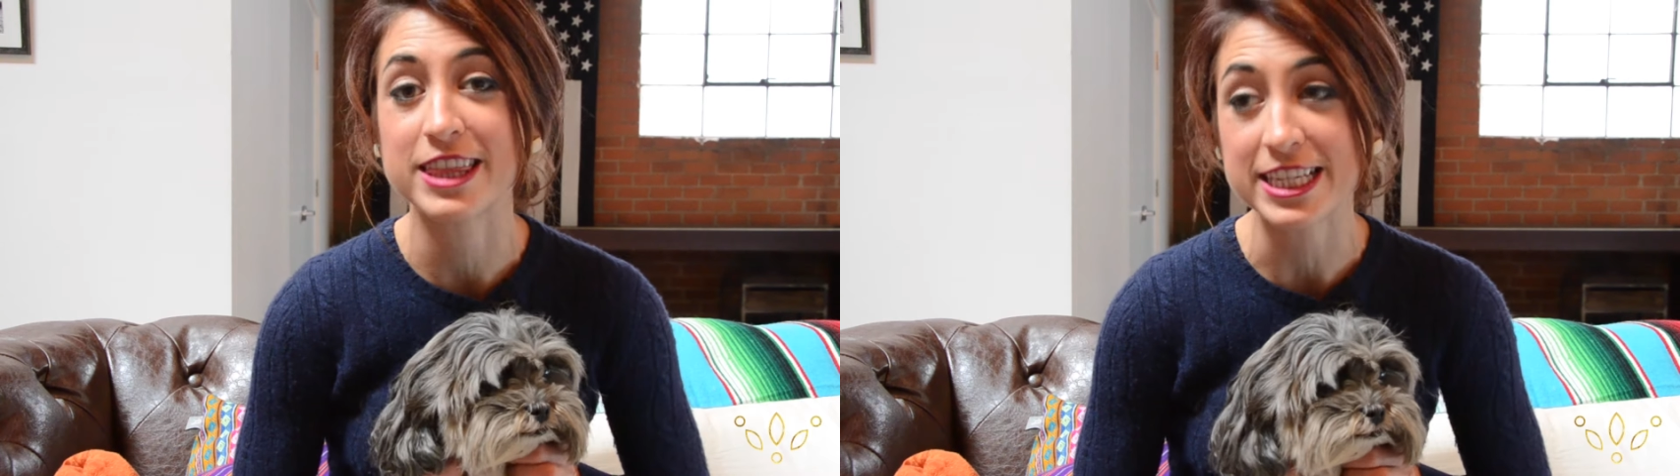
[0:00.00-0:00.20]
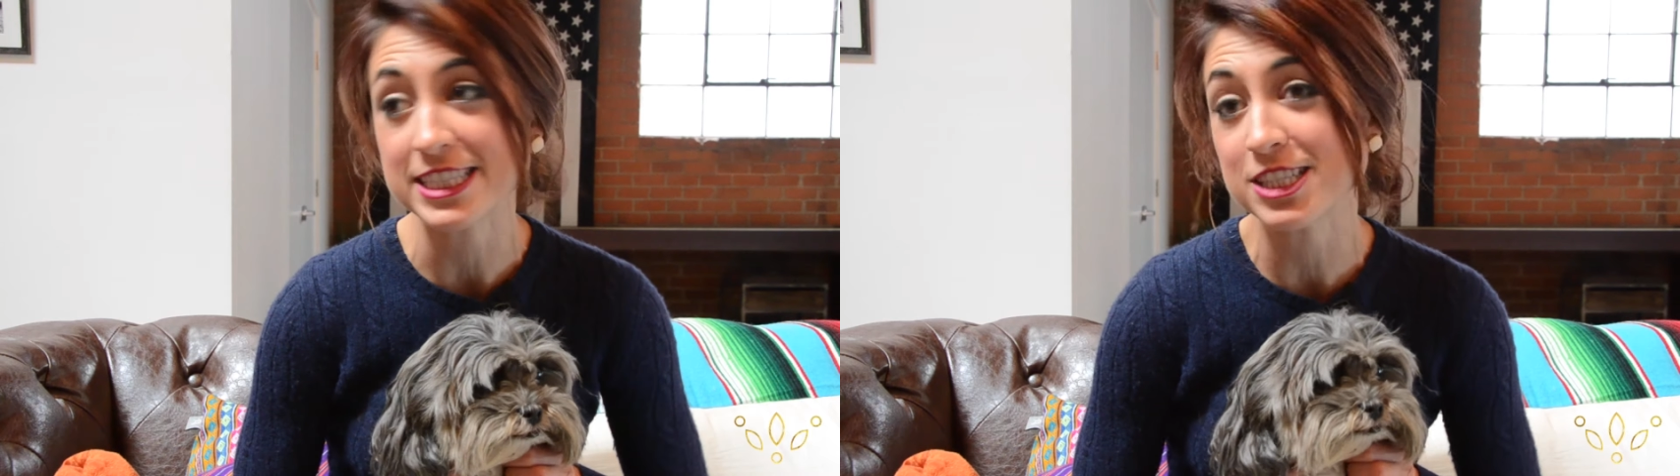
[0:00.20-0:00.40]

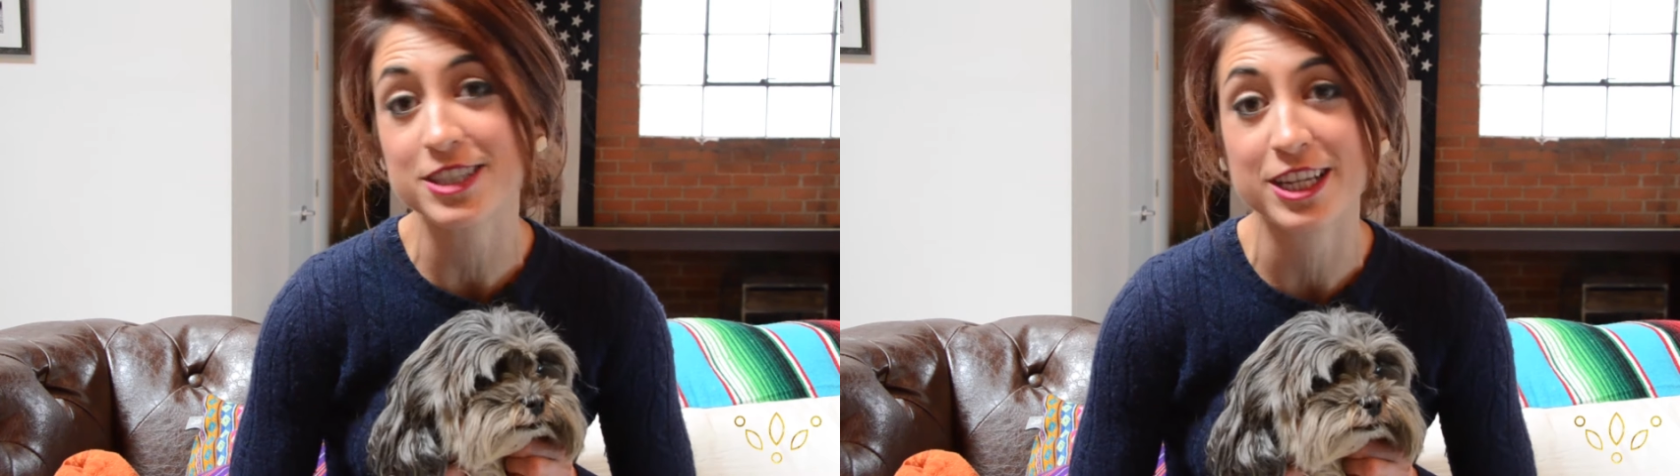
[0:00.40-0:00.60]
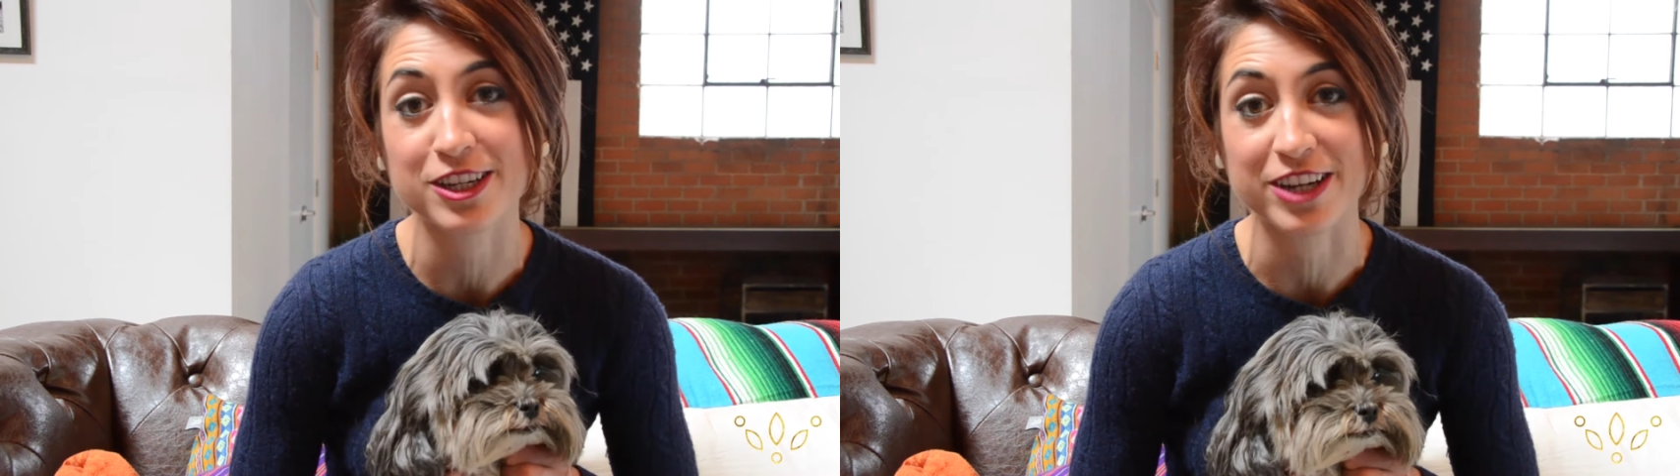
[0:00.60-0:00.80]
this
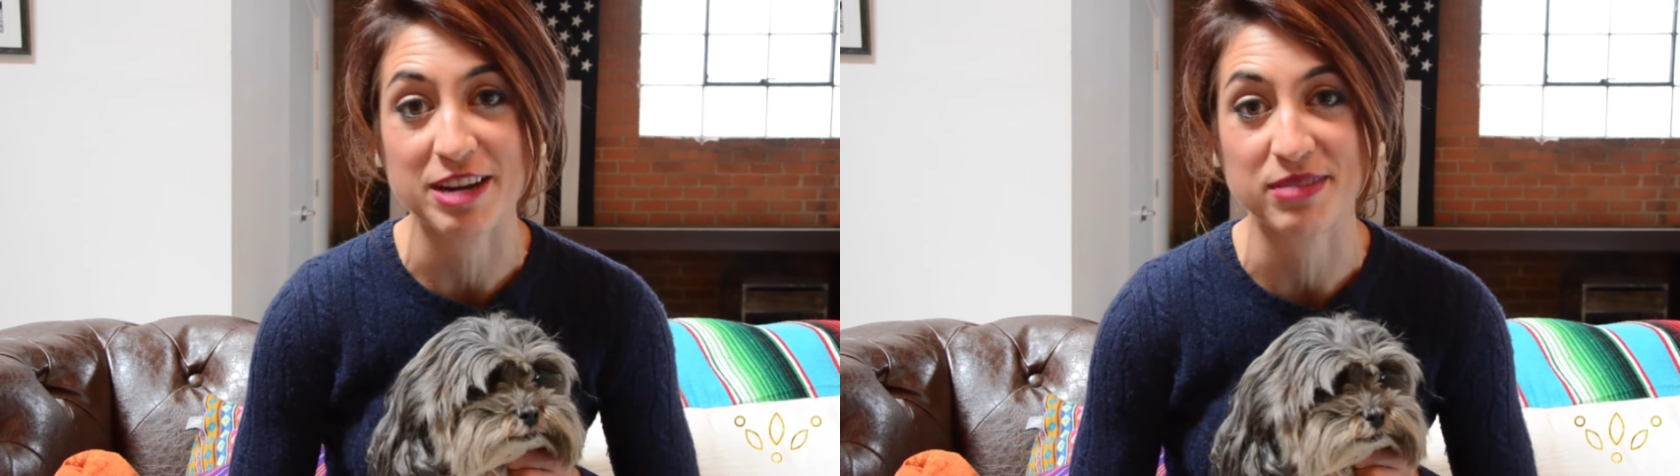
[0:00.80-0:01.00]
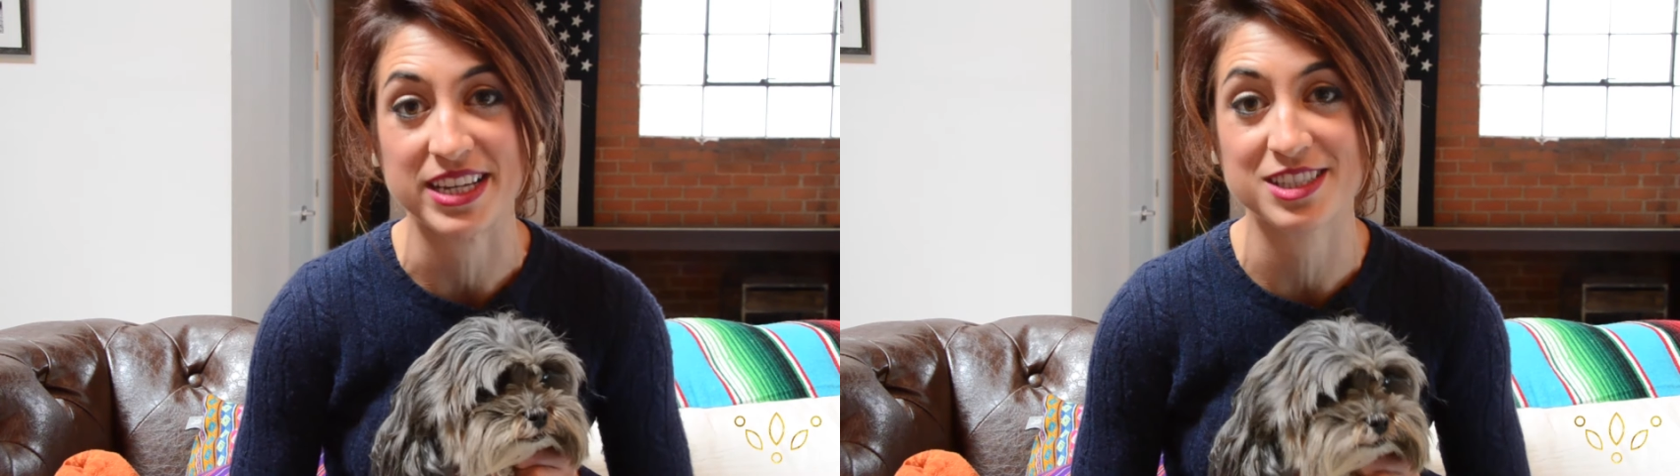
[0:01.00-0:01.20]
looks like a
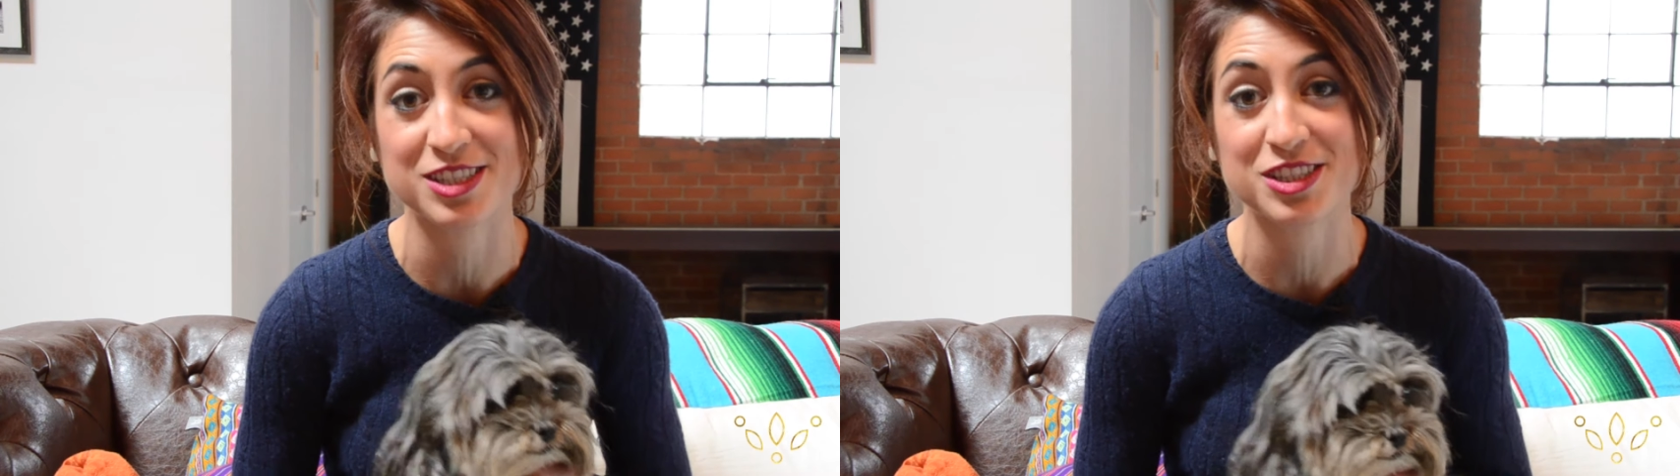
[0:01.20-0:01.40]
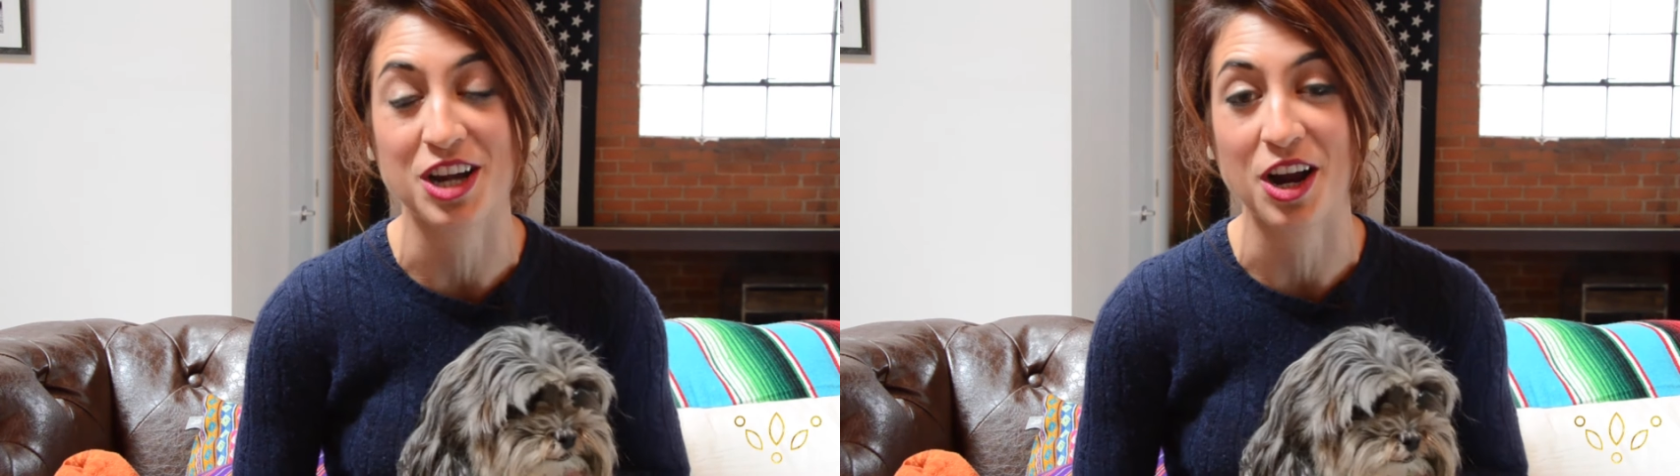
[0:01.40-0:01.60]
great place
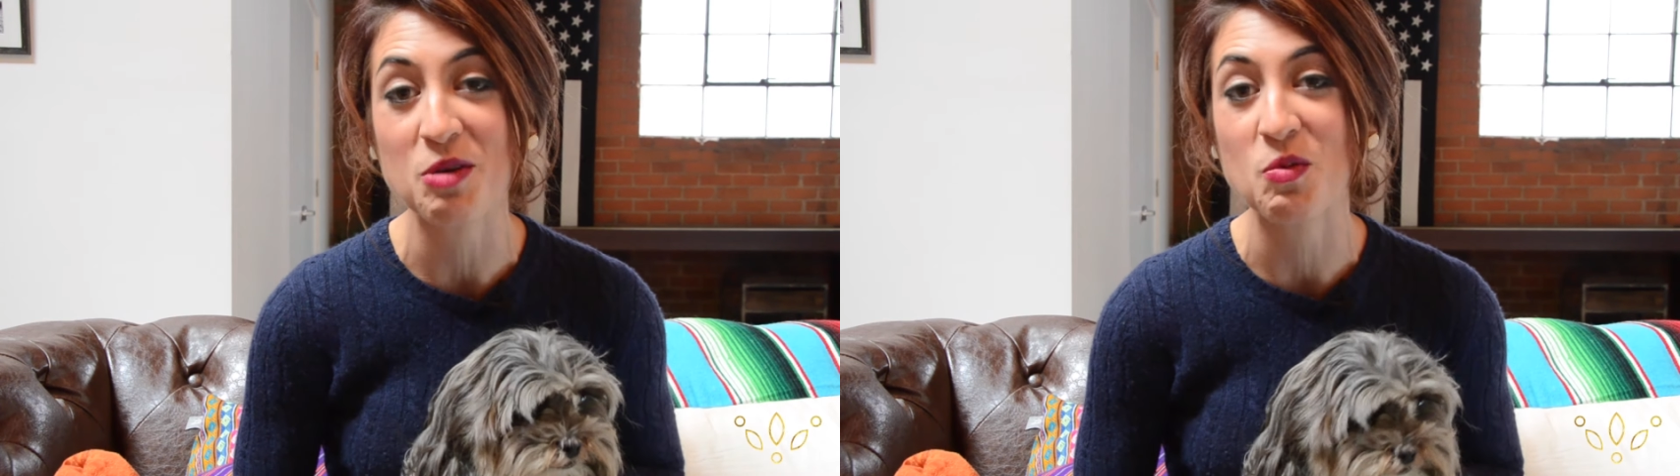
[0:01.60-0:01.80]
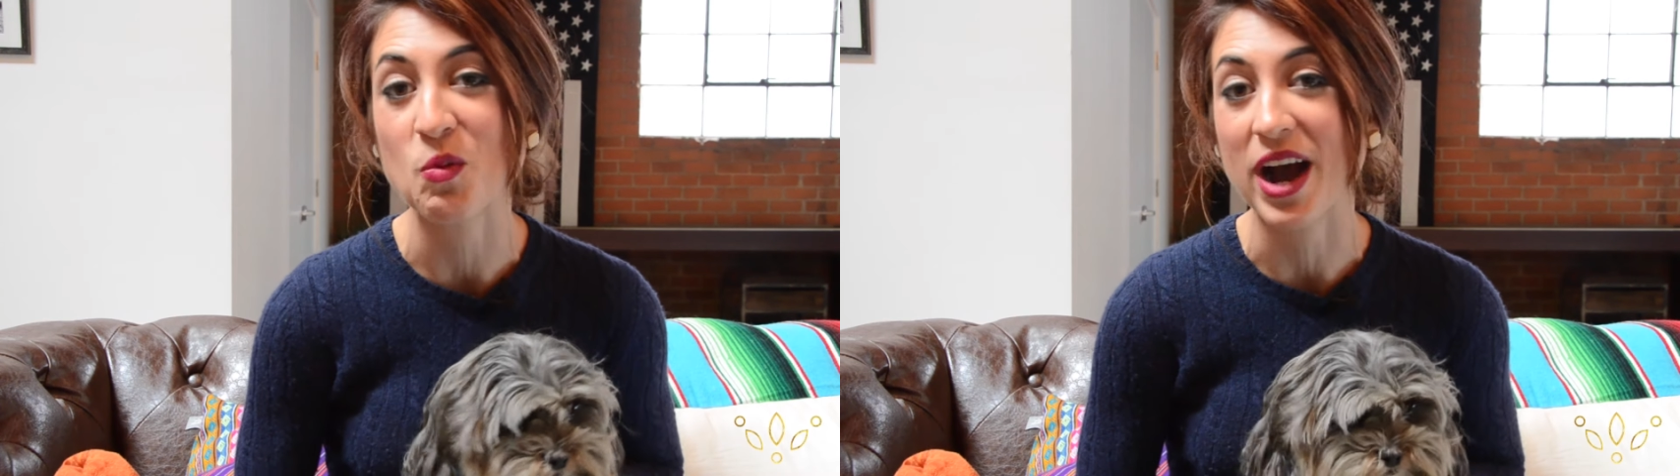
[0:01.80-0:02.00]
to start.